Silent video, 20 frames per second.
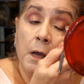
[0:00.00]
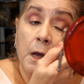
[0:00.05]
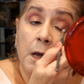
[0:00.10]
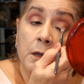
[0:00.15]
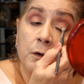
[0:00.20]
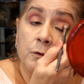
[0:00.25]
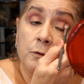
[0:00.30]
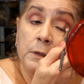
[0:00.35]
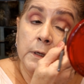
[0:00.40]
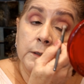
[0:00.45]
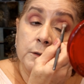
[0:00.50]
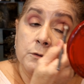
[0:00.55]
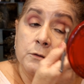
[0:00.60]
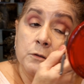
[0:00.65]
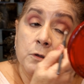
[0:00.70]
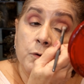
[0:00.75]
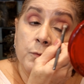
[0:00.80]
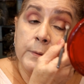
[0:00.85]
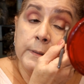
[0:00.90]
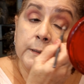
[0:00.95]
I don't like to
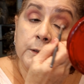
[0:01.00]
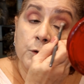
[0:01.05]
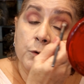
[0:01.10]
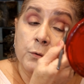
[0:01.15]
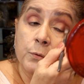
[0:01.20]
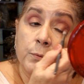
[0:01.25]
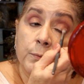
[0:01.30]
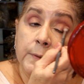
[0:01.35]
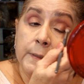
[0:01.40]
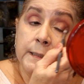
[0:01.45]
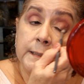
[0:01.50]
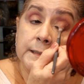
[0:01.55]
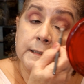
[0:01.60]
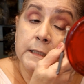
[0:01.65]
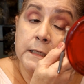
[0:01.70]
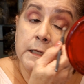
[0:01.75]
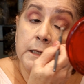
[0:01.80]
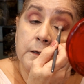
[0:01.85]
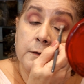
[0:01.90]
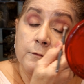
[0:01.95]
go in
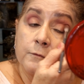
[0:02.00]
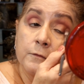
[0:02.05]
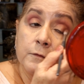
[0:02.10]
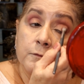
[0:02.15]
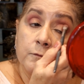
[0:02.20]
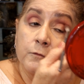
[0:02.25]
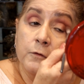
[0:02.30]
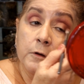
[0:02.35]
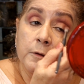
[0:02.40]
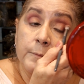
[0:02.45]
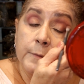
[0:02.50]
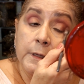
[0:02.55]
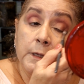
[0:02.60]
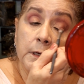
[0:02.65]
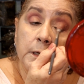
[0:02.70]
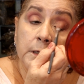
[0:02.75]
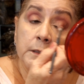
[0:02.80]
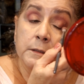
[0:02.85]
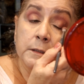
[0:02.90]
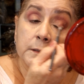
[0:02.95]
crazy from the very
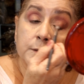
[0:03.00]
beginning.